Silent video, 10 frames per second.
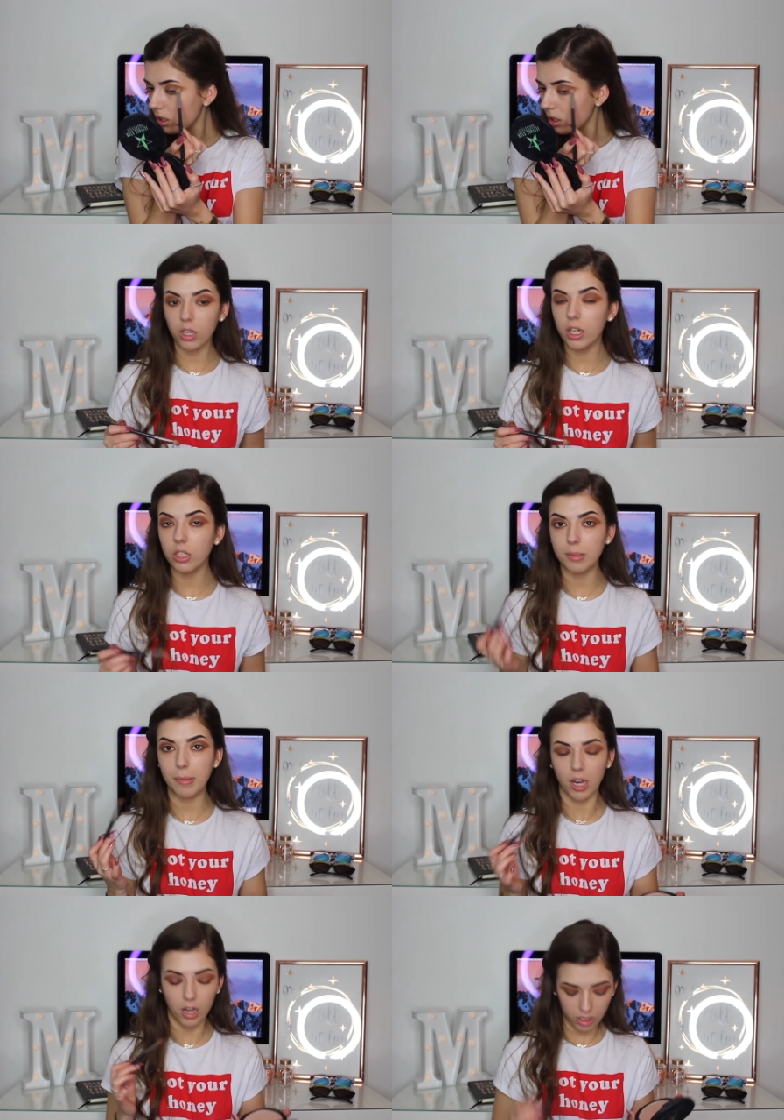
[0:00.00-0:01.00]
I know it looks a
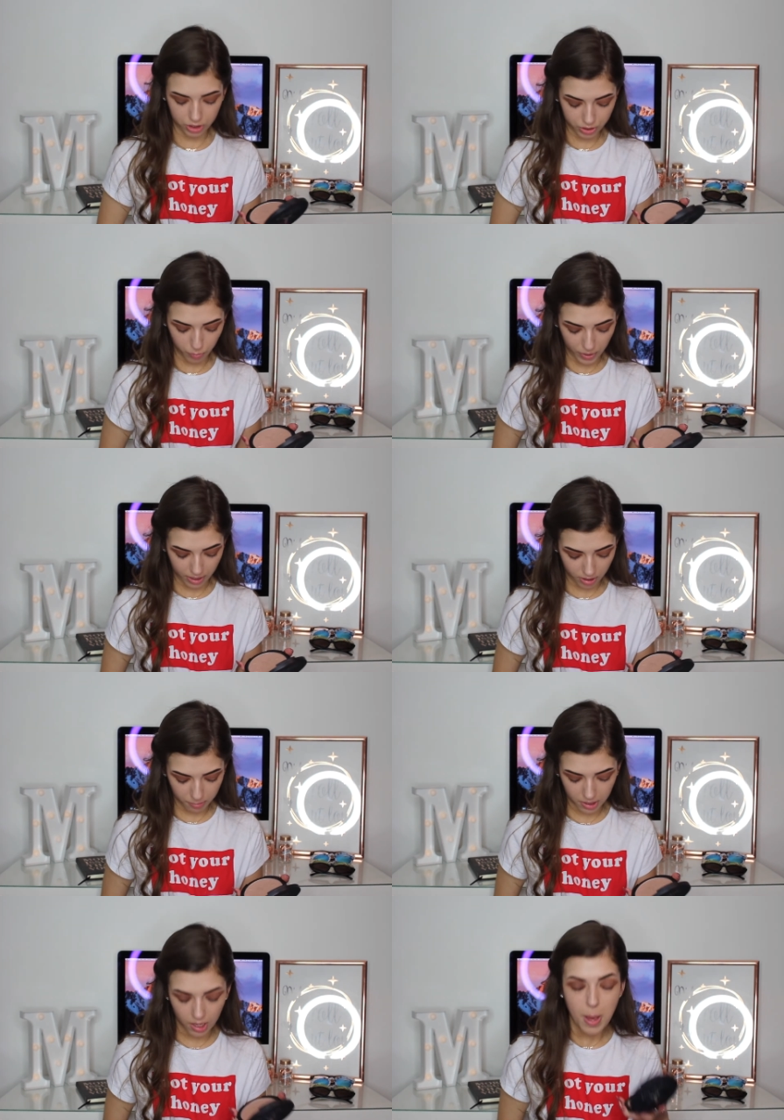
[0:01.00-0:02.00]
bit harsh and weird at
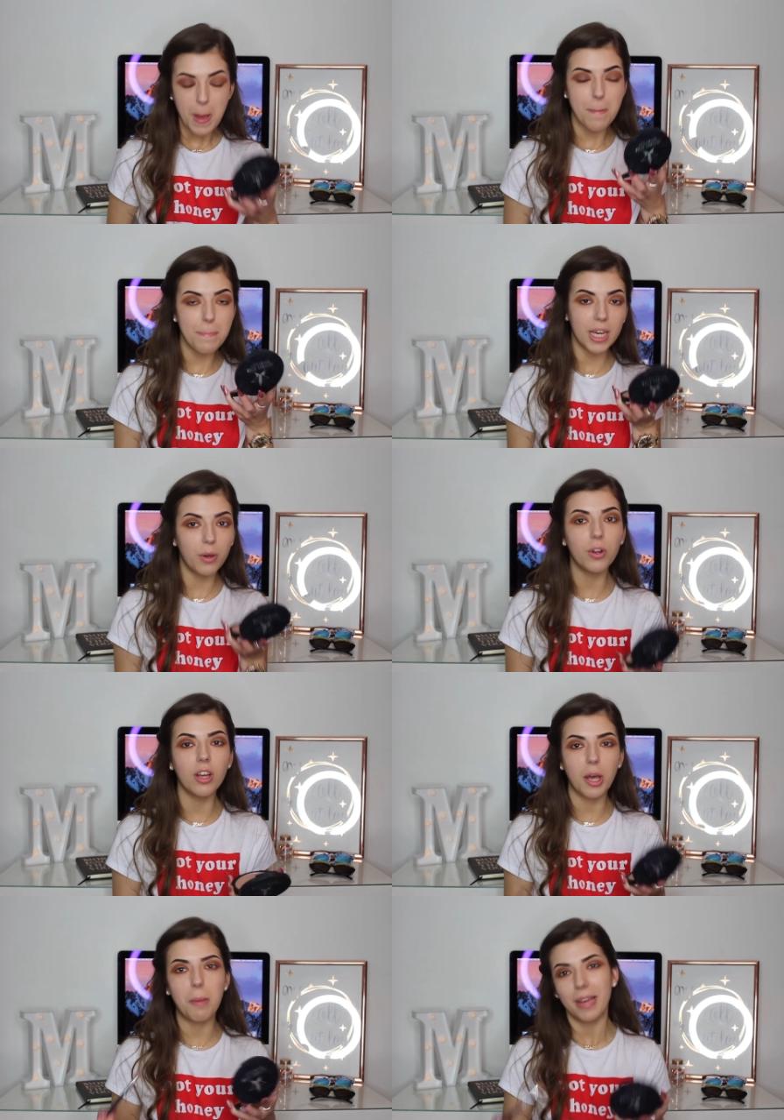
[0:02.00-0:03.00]
the minute, but it will
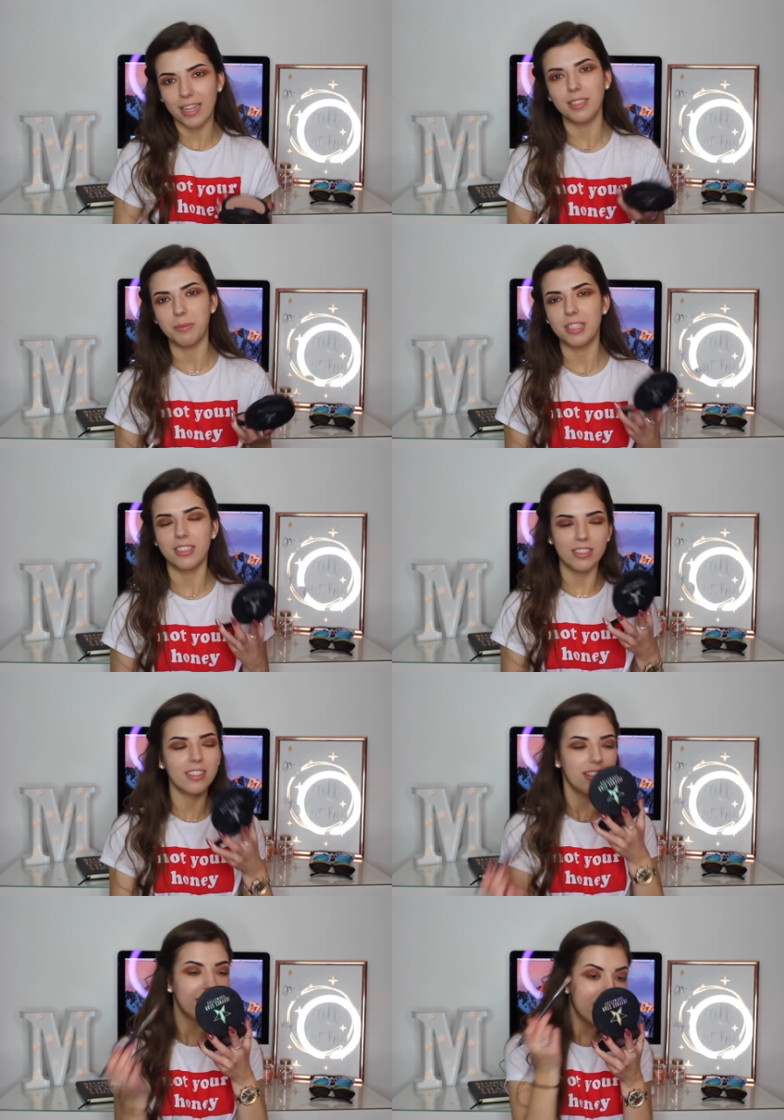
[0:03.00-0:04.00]
look amazing when it's
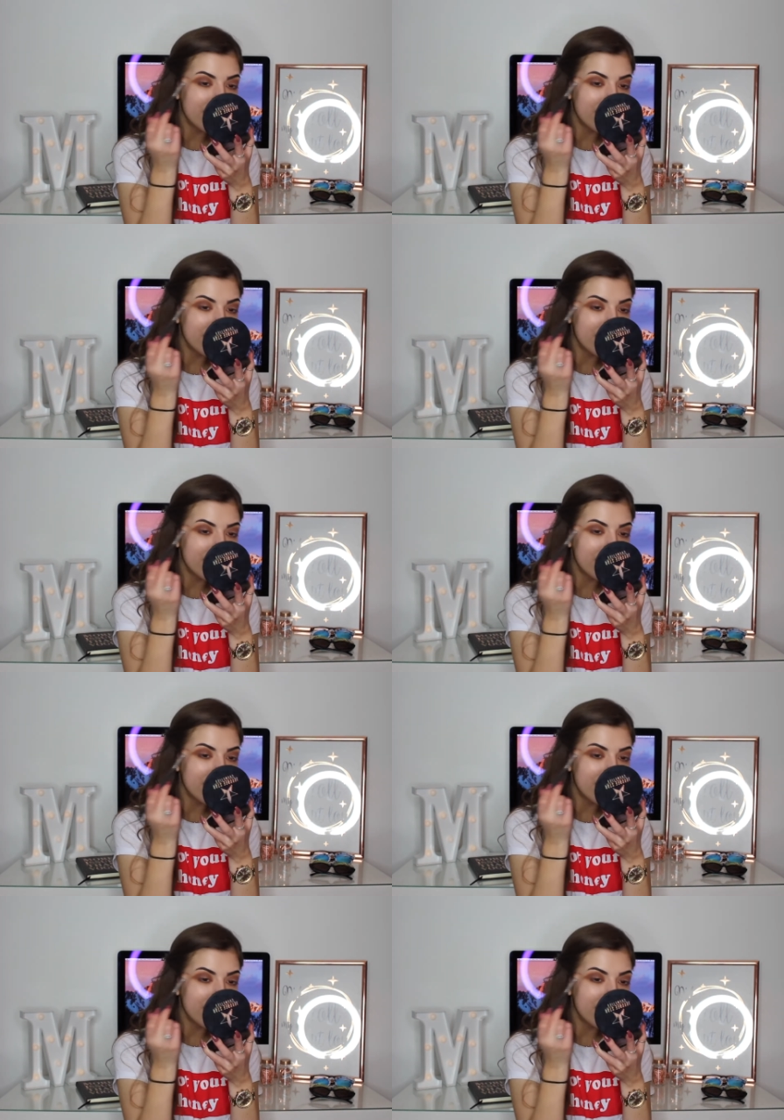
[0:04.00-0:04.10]
done.